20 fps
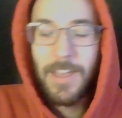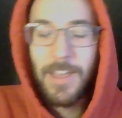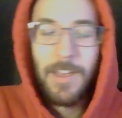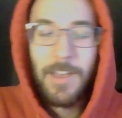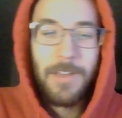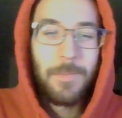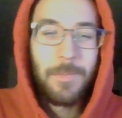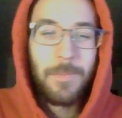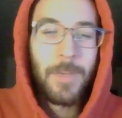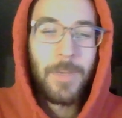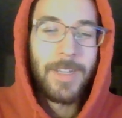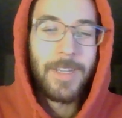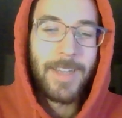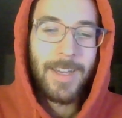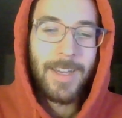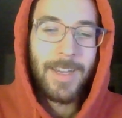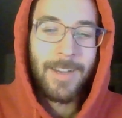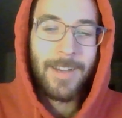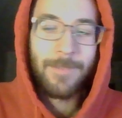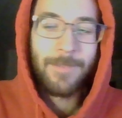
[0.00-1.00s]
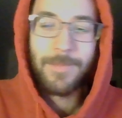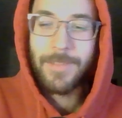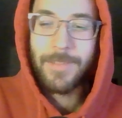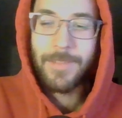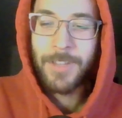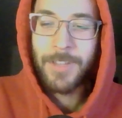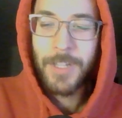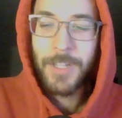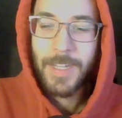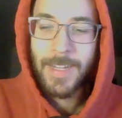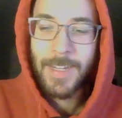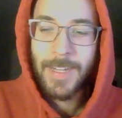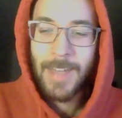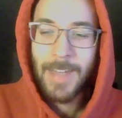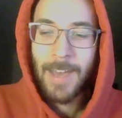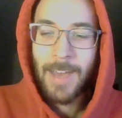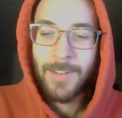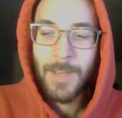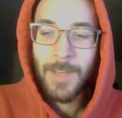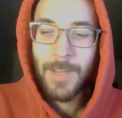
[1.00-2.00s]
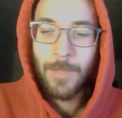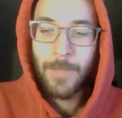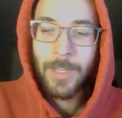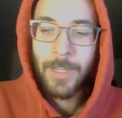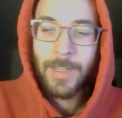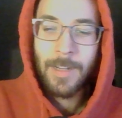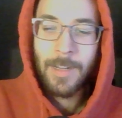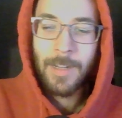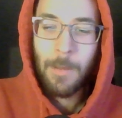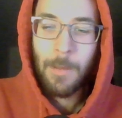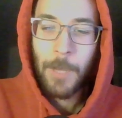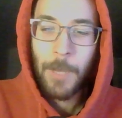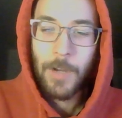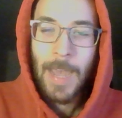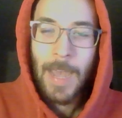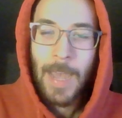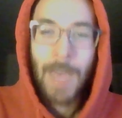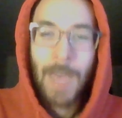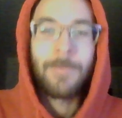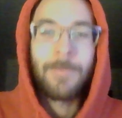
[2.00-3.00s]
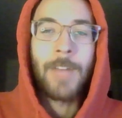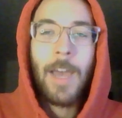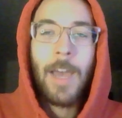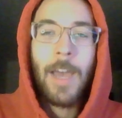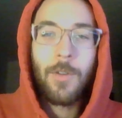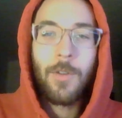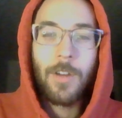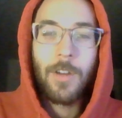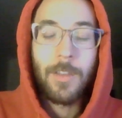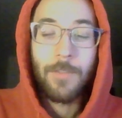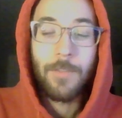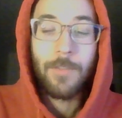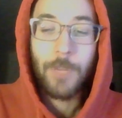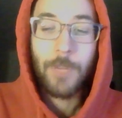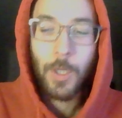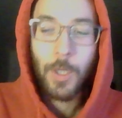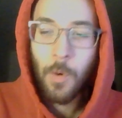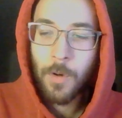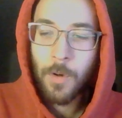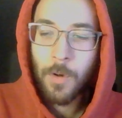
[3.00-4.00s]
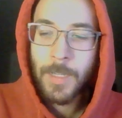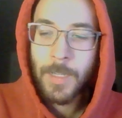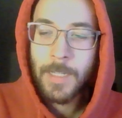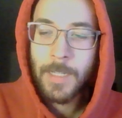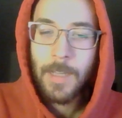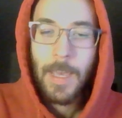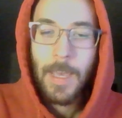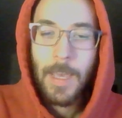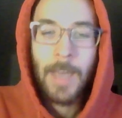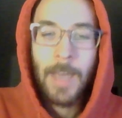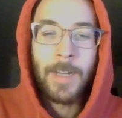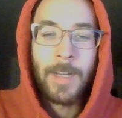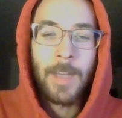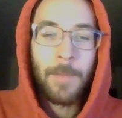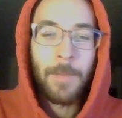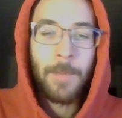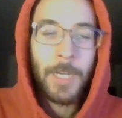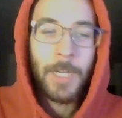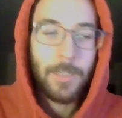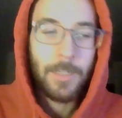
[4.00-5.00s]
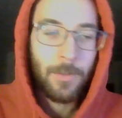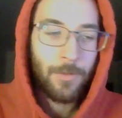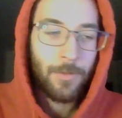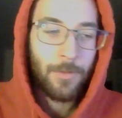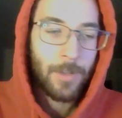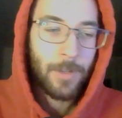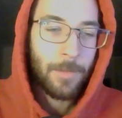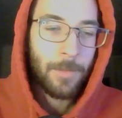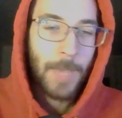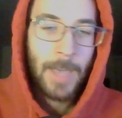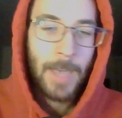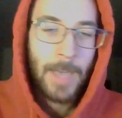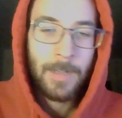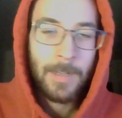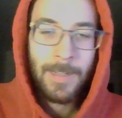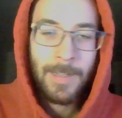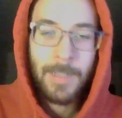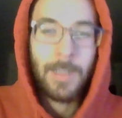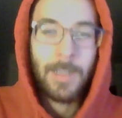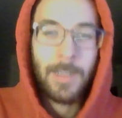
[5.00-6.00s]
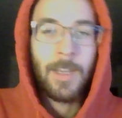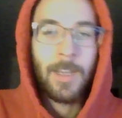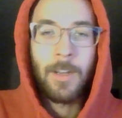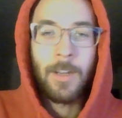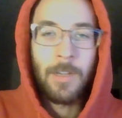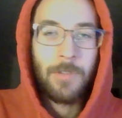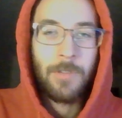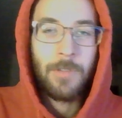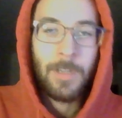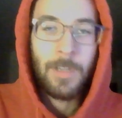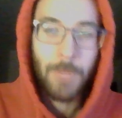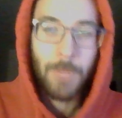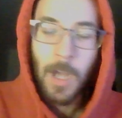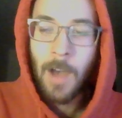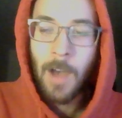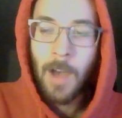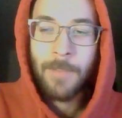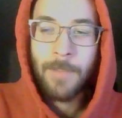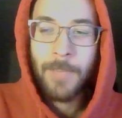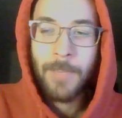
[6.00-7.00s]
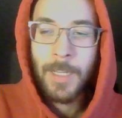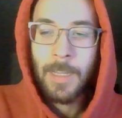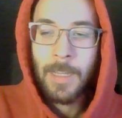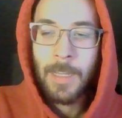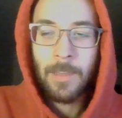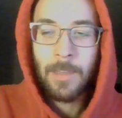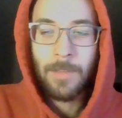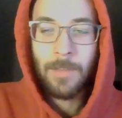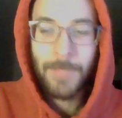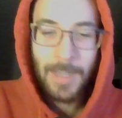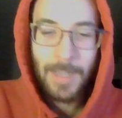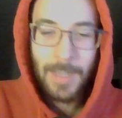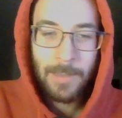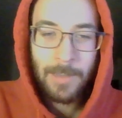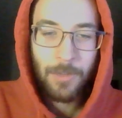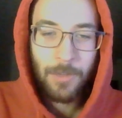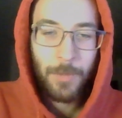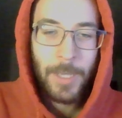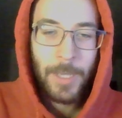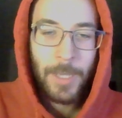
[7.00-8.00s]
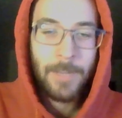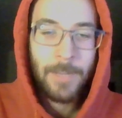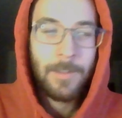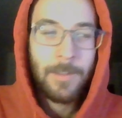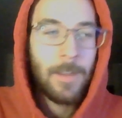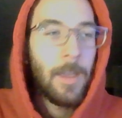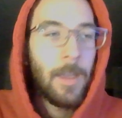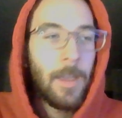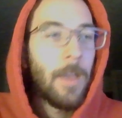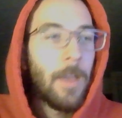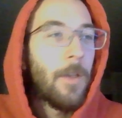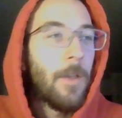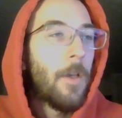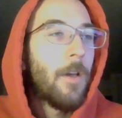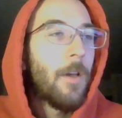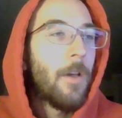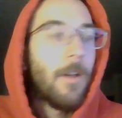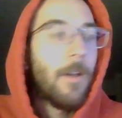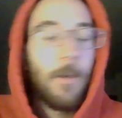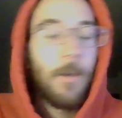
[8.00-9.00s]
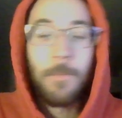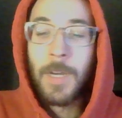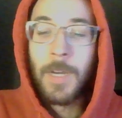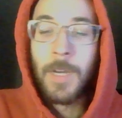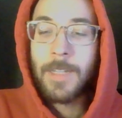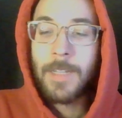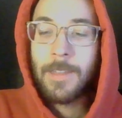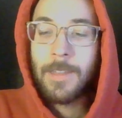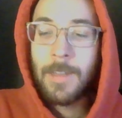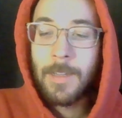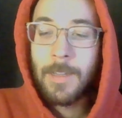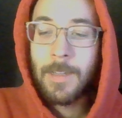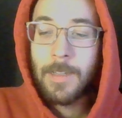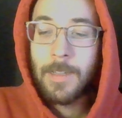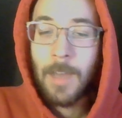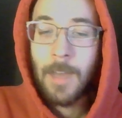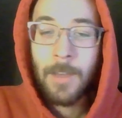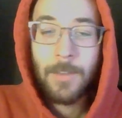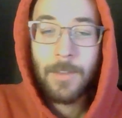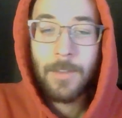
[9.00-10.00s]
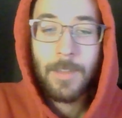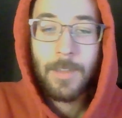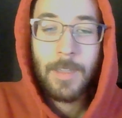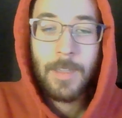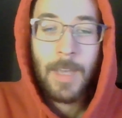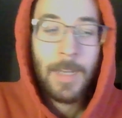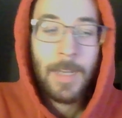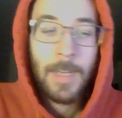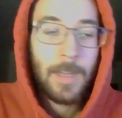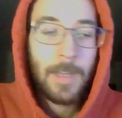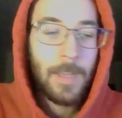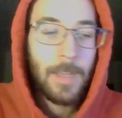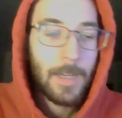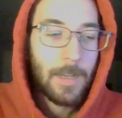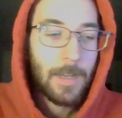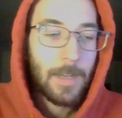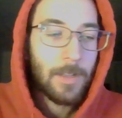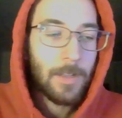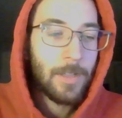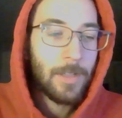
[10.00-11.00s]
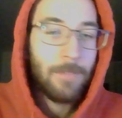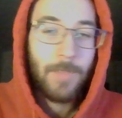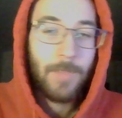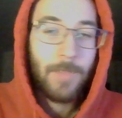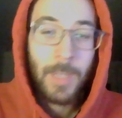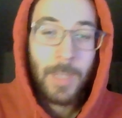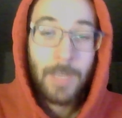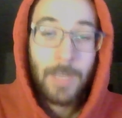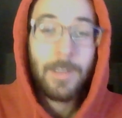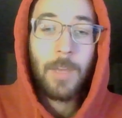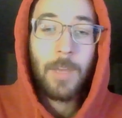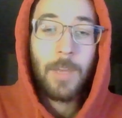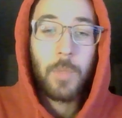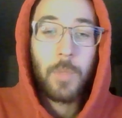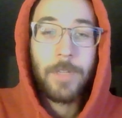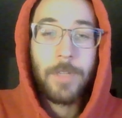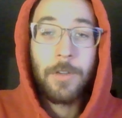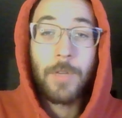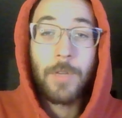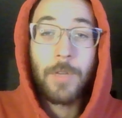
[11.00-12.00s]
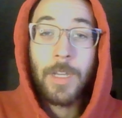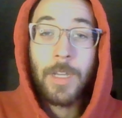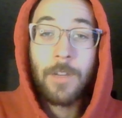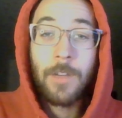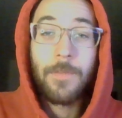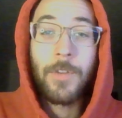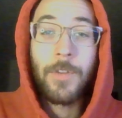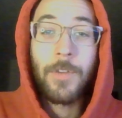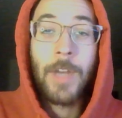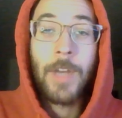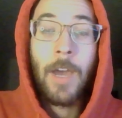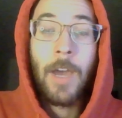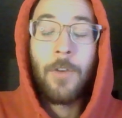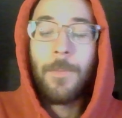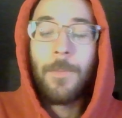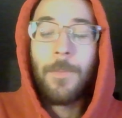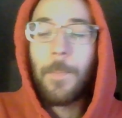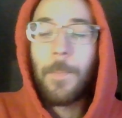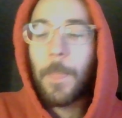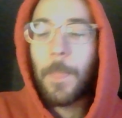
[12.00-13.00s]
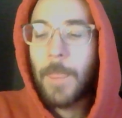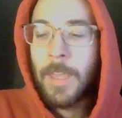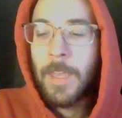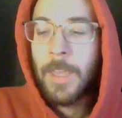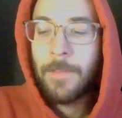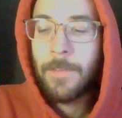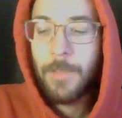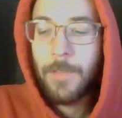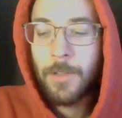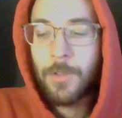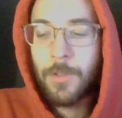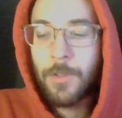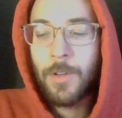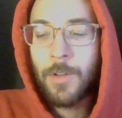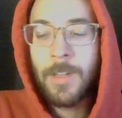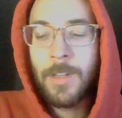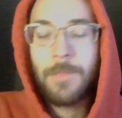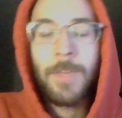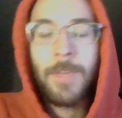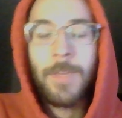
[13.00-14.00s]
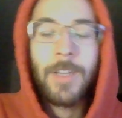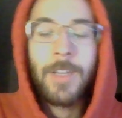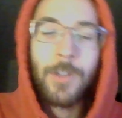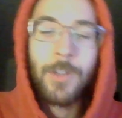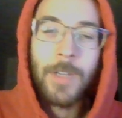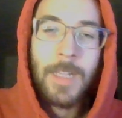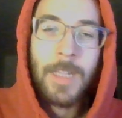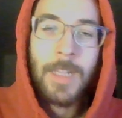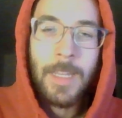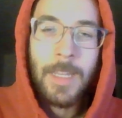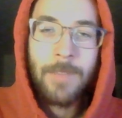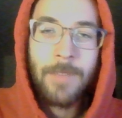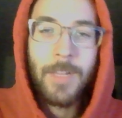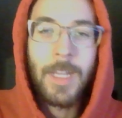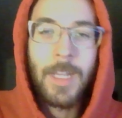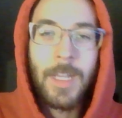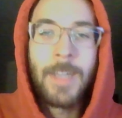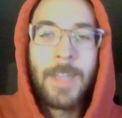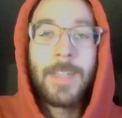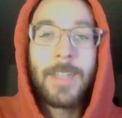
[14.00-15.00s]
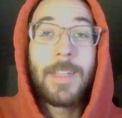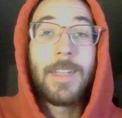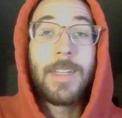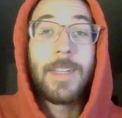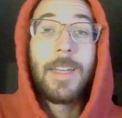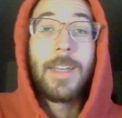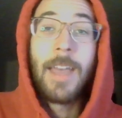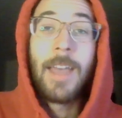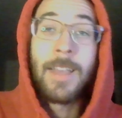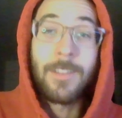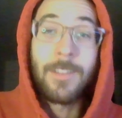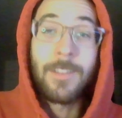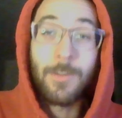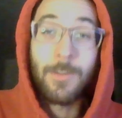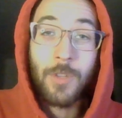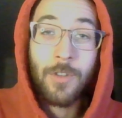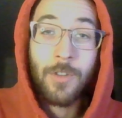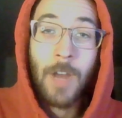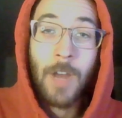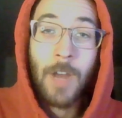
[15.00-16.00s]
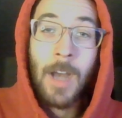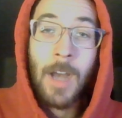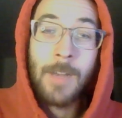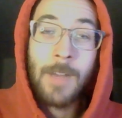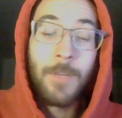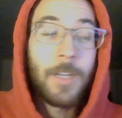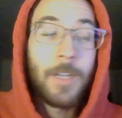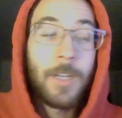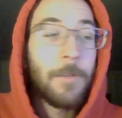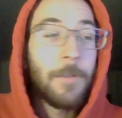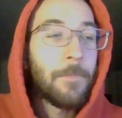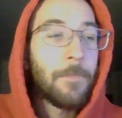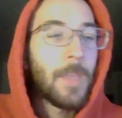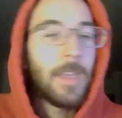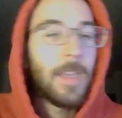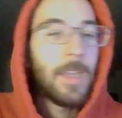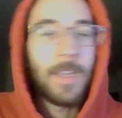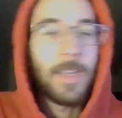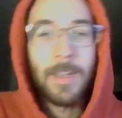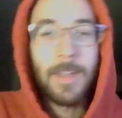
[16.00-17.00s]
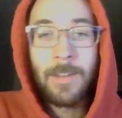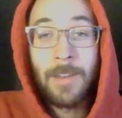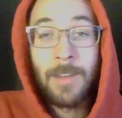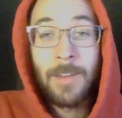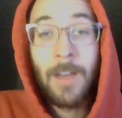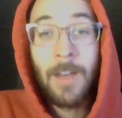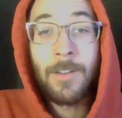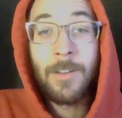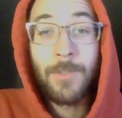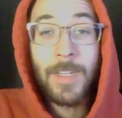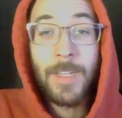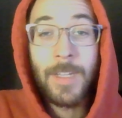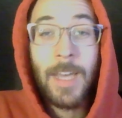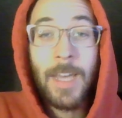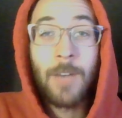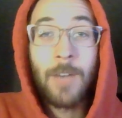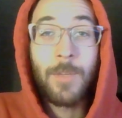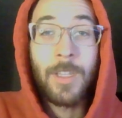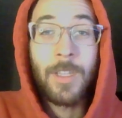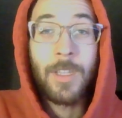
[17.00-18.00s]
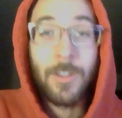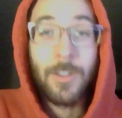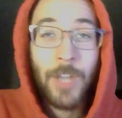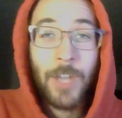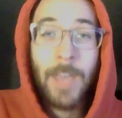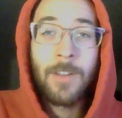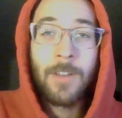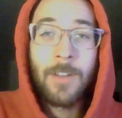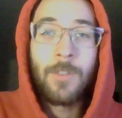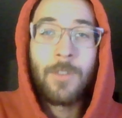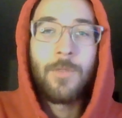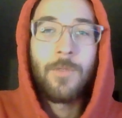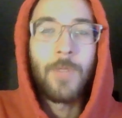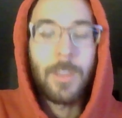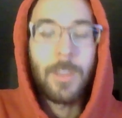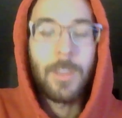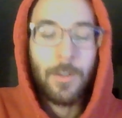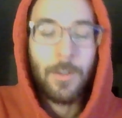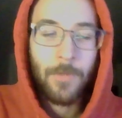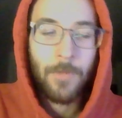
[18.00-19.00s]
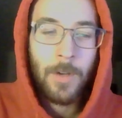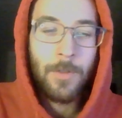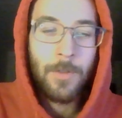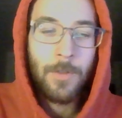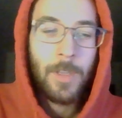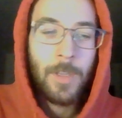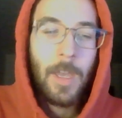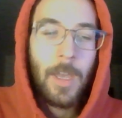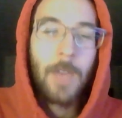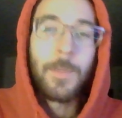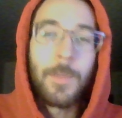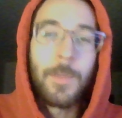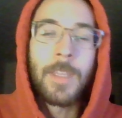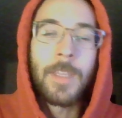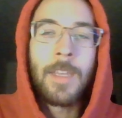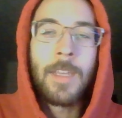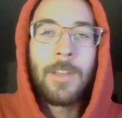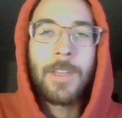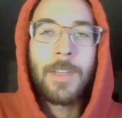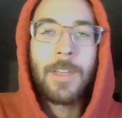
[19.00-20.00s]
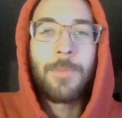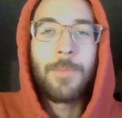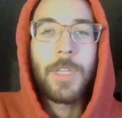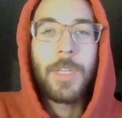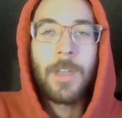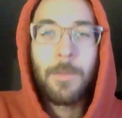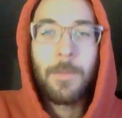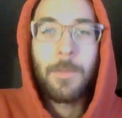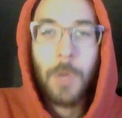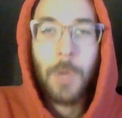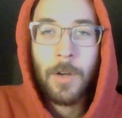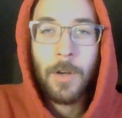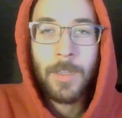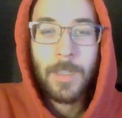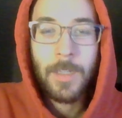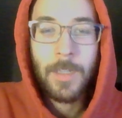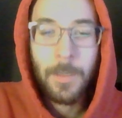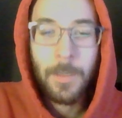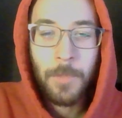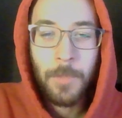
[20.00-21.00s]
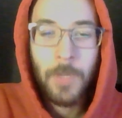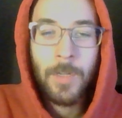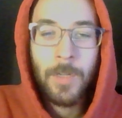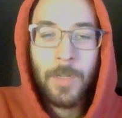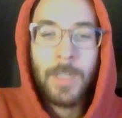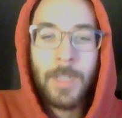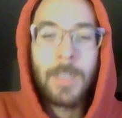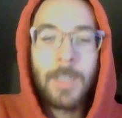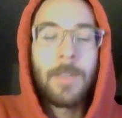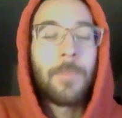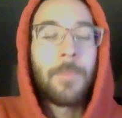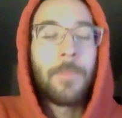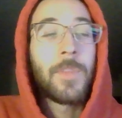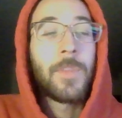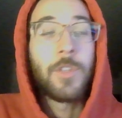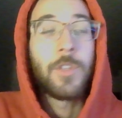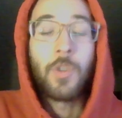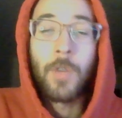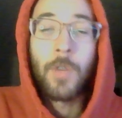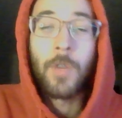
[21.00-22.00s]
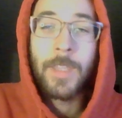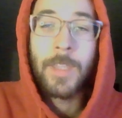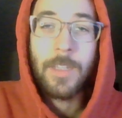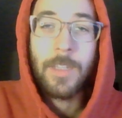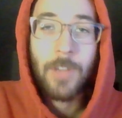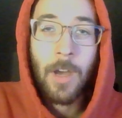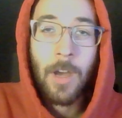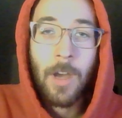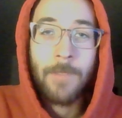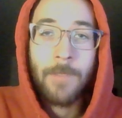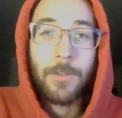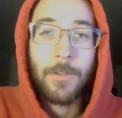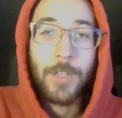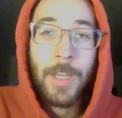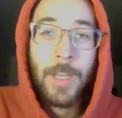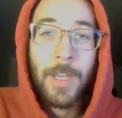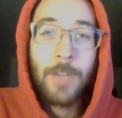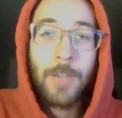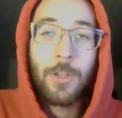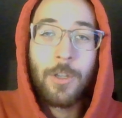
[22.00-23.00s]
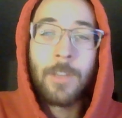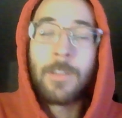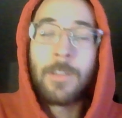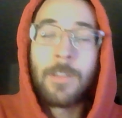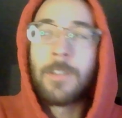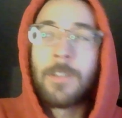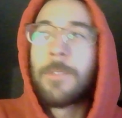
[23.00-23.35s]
But yeah, I'm looking down, I'm seeing about half an hour on the recording, and I might do some editing to cut out some coughing and some dead space. But other than that, I think I'll leave this episode here for now. If you enjoyed it, make sure you leave a like and subscribe. It not only helps the channel with the growth, but you can become part of the community, join these conversations.